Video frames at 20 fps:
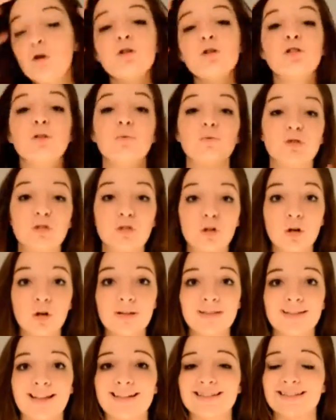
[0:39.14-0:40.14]
So
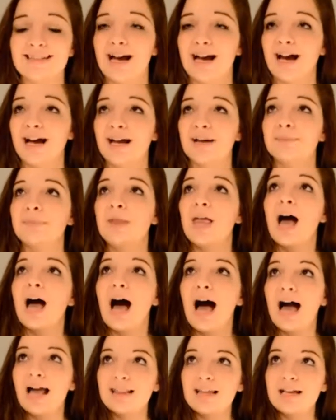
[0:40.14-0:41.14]
during that time,
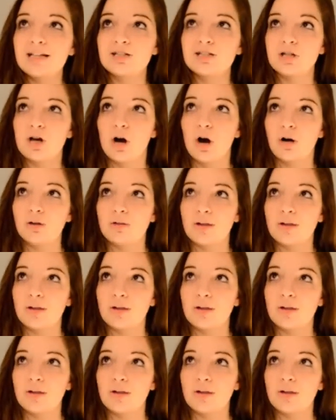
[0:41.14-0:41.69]
I like to call